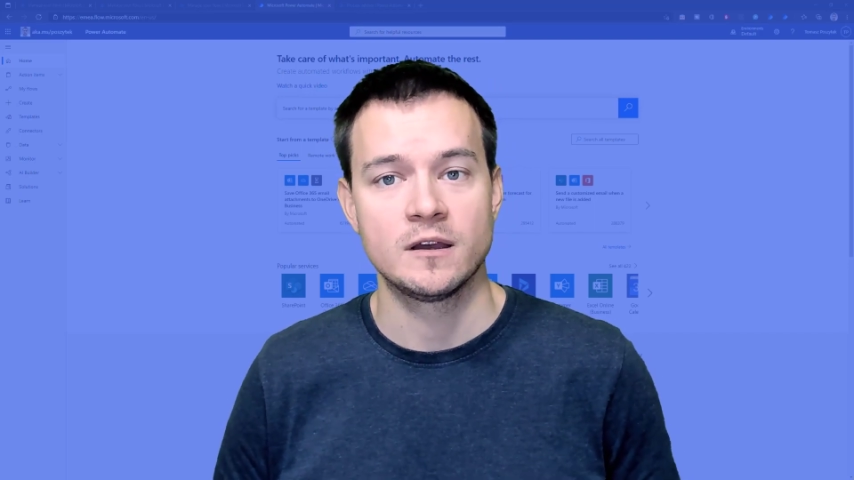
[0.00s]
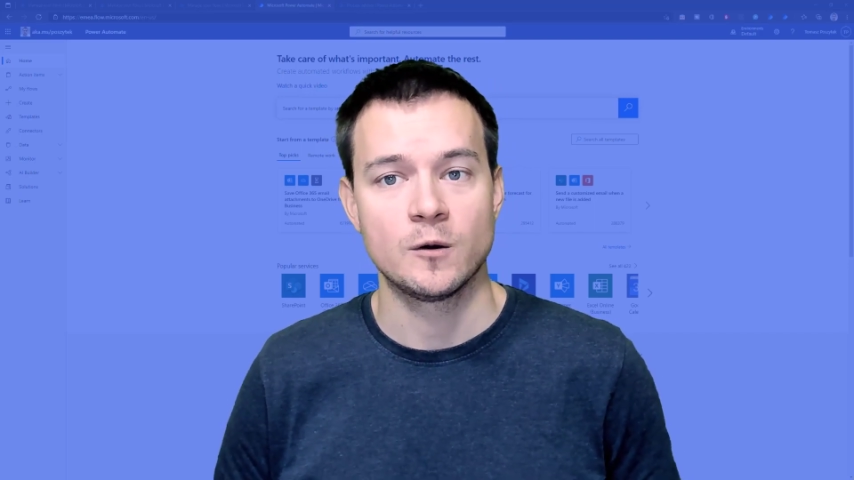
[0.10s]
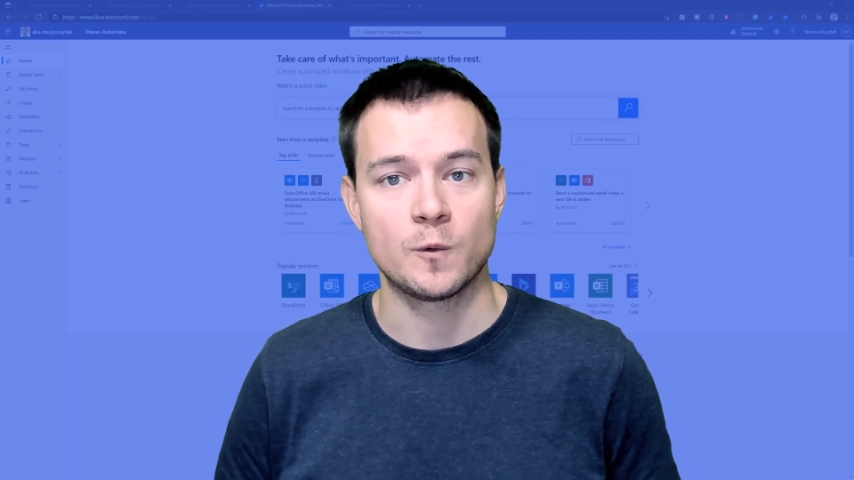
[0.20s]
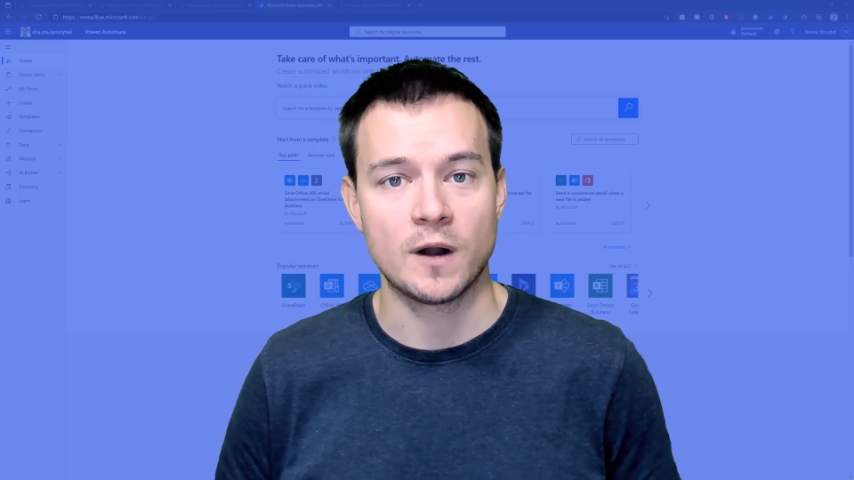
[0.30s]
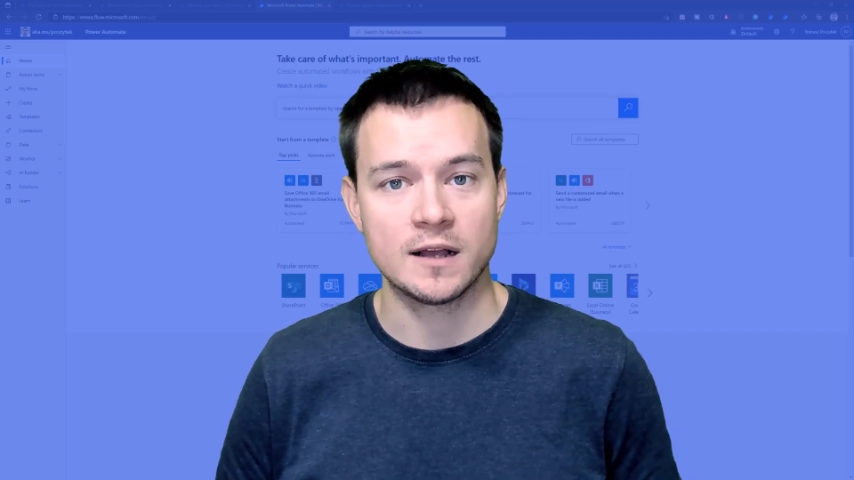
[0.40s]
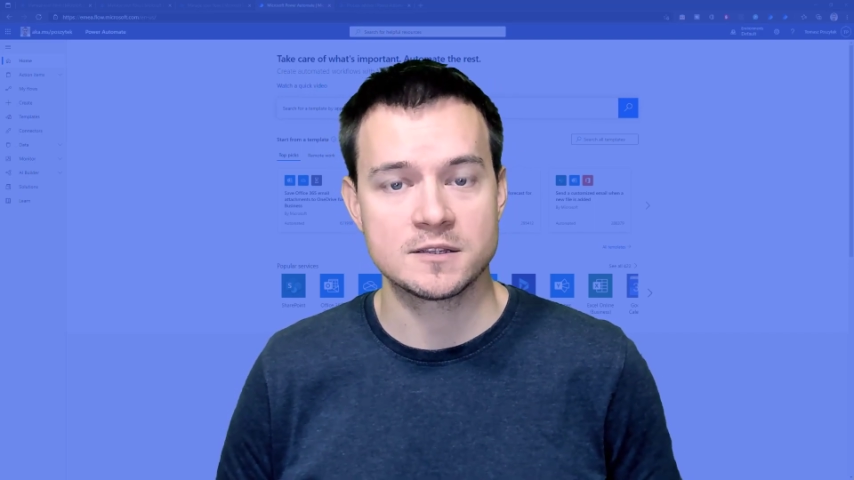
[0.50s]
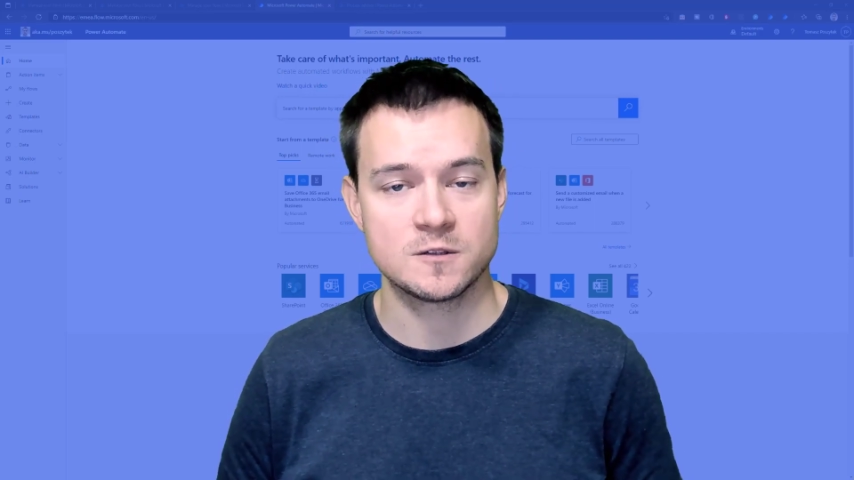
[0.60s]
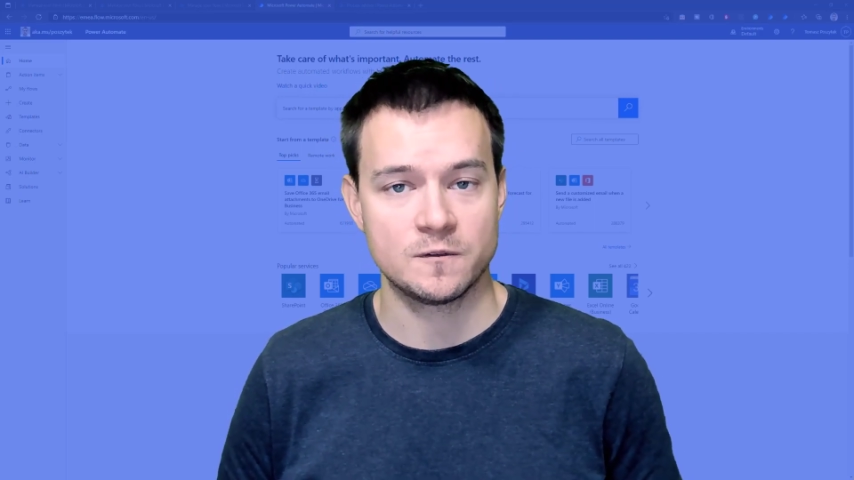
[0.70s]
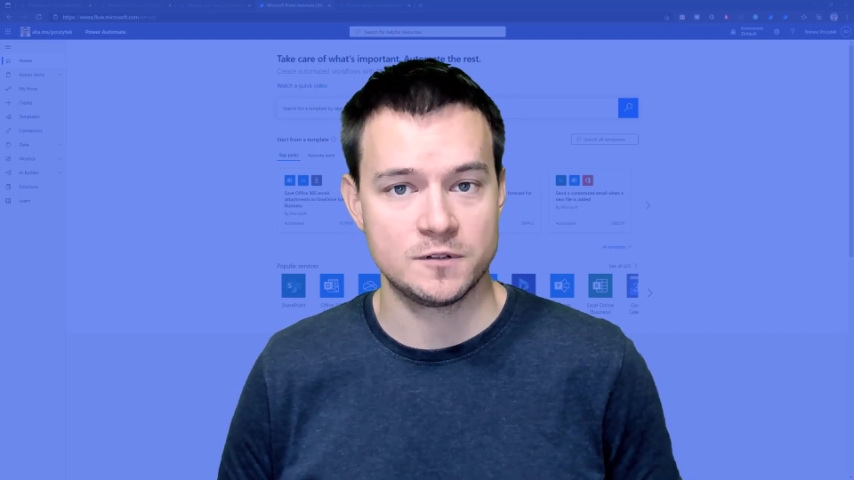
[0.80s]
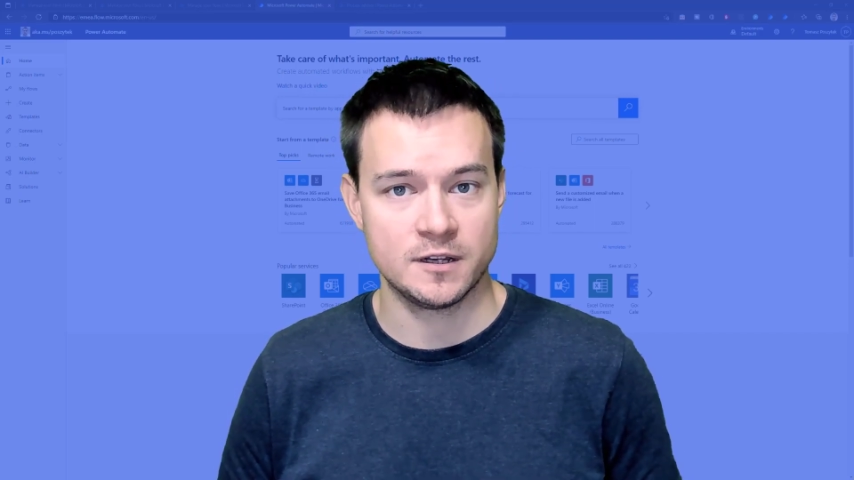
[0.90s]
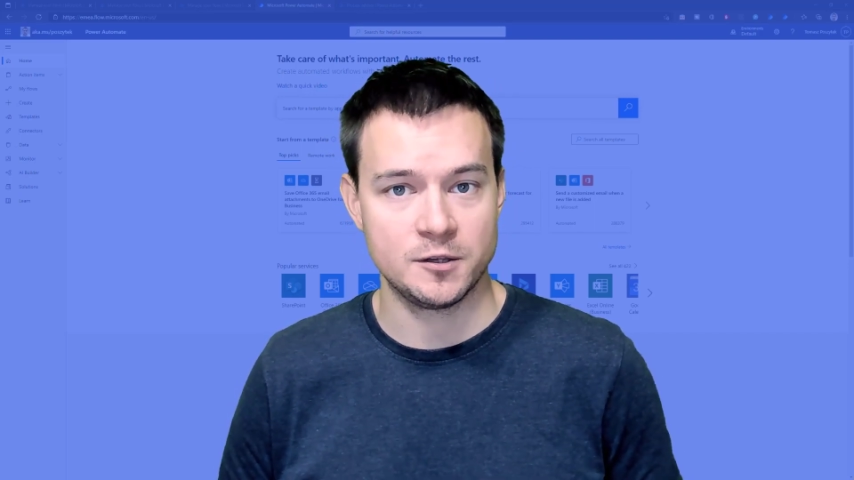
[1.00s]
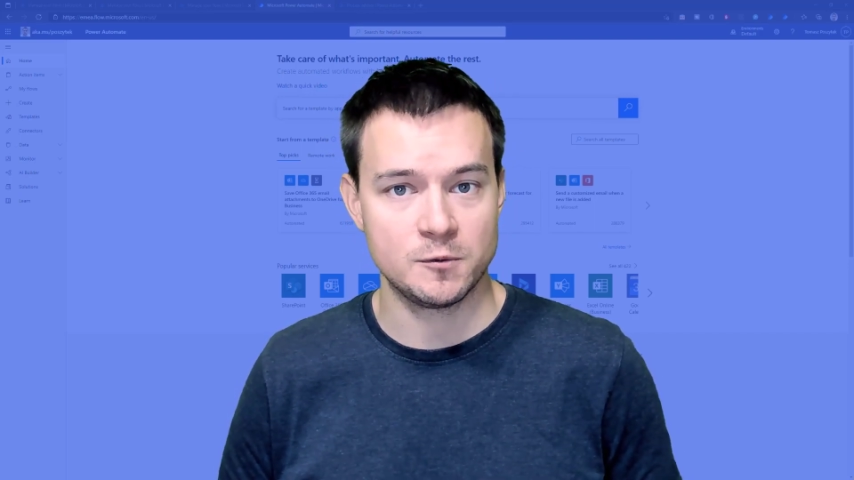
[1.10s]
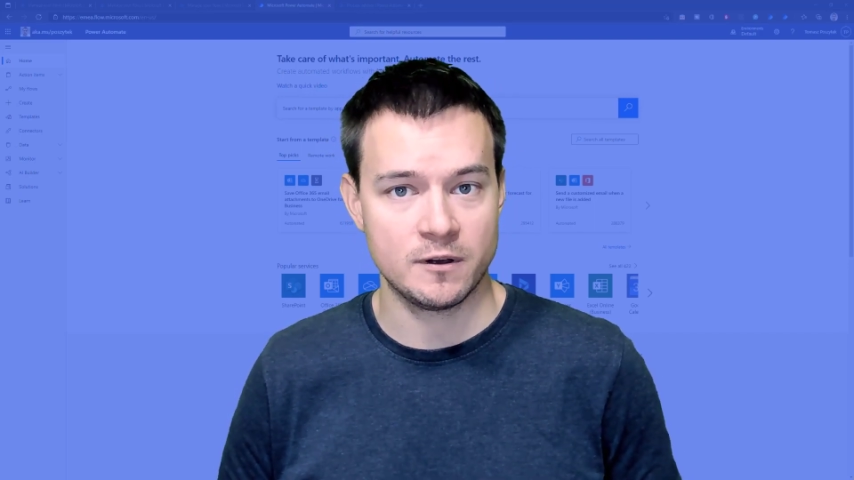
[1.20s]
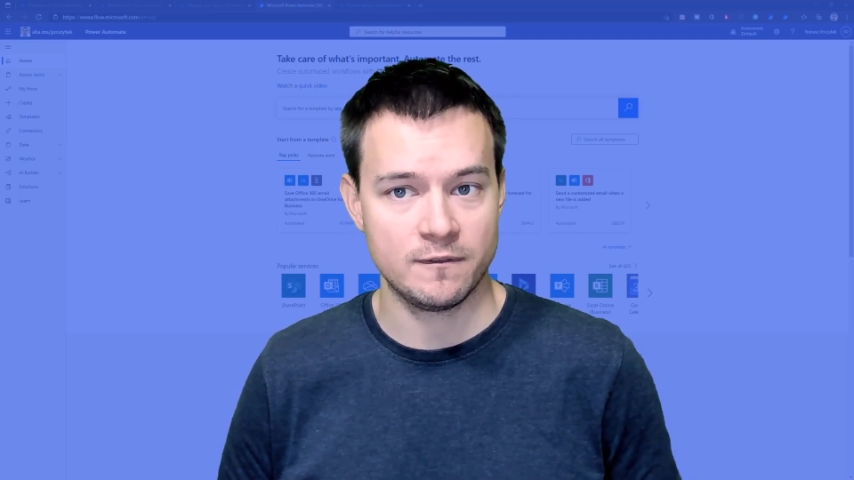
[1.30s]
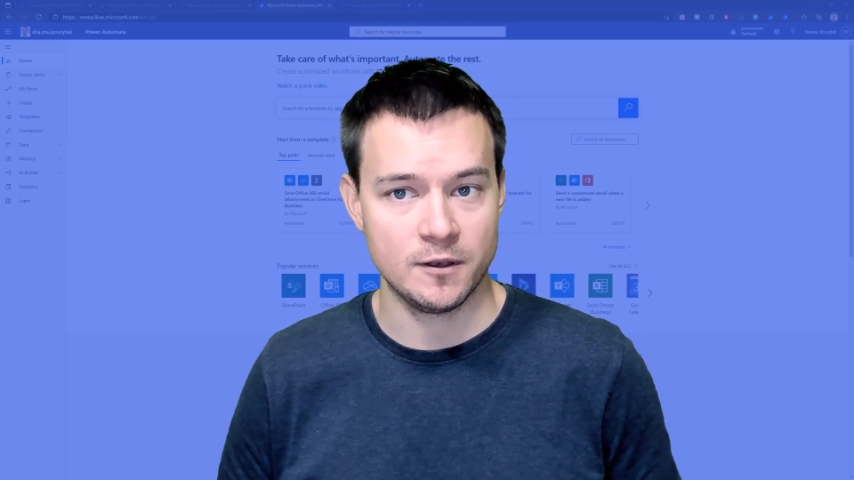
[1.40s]
runs of the
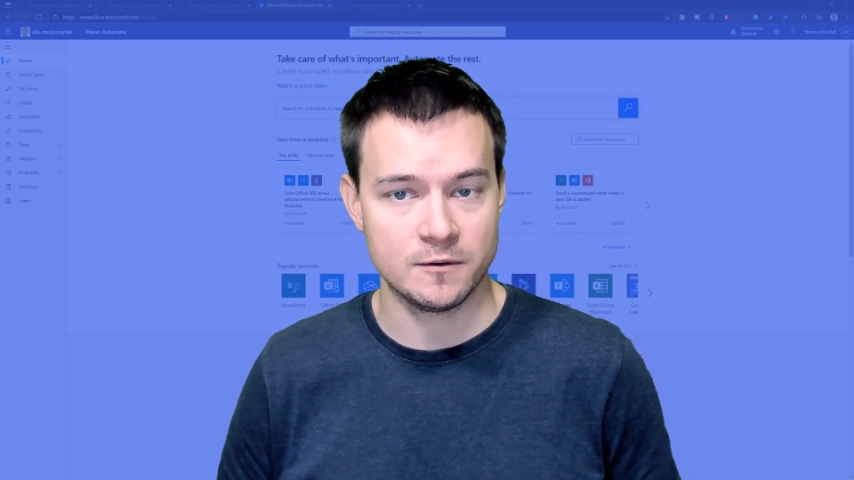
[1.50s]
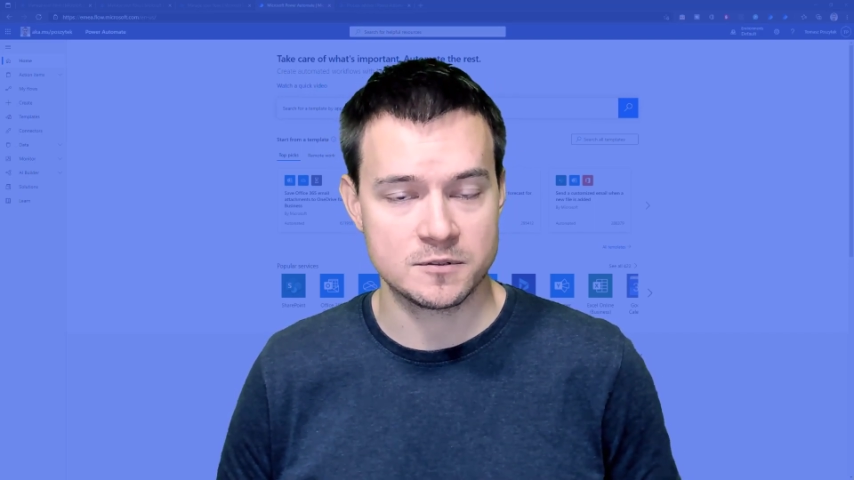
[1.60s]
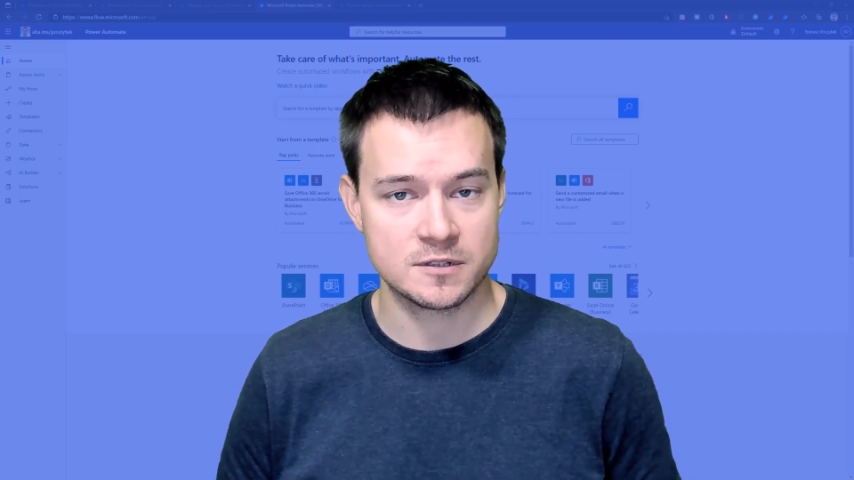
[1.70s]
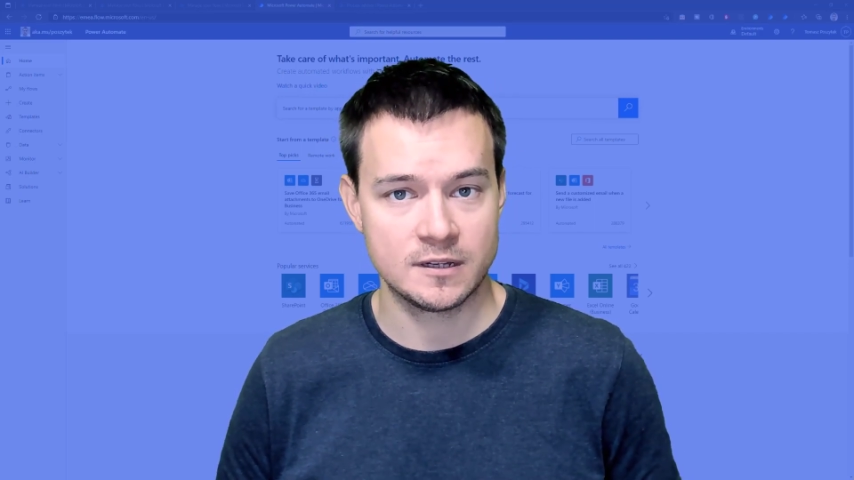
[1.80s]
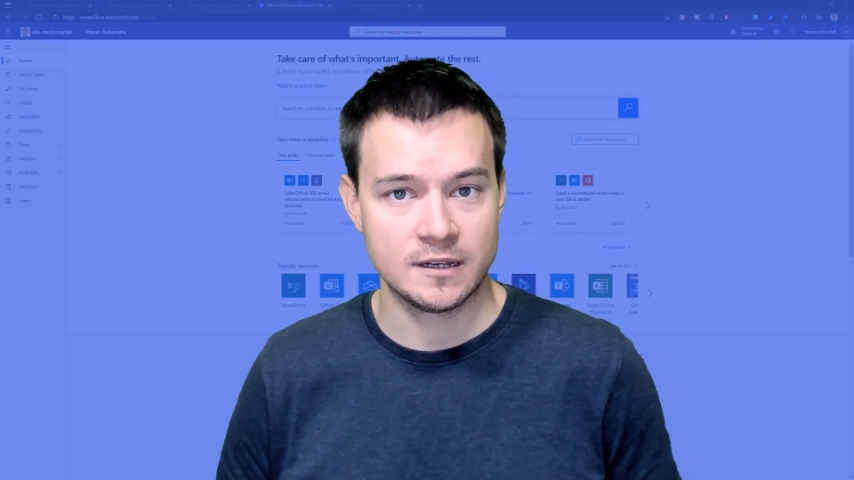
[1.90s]
UI flows.